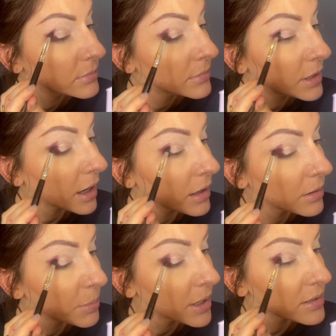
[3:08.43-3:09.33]
kind of the
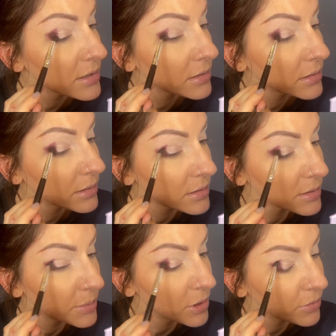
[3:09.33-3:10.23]
best. This is
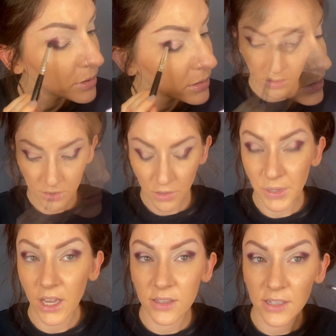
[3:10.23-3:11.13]
beautiful. So
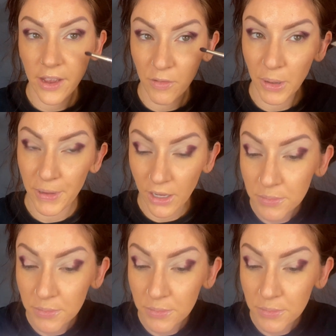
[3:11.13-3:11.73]
because I have my makeup